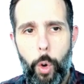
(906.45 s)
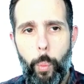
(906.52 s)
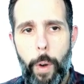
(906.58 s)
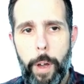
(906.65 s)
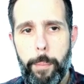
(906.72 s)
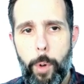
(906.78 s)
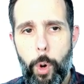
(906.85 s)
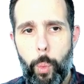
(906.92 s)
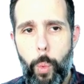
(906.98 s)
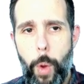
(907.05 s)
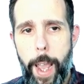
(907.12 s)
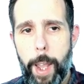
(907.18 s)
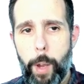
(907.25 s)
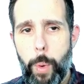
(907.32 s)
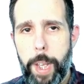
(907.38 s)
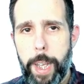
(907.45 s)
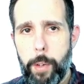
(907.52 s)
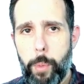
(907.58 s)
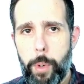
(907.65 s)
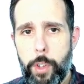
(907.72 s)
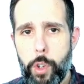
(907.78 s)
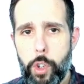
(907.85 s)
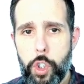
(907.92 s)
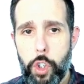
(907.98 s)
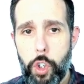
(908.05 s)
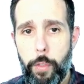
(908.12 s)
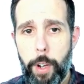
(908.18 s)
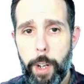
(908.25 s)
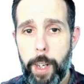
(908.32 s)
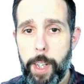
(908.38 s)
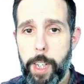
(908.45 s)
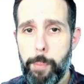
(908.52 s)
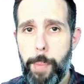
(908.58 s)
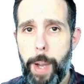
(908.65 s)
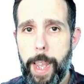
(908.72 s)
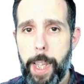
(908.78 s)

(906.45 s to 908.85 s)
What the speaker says: One more way we can reduce this overhead is by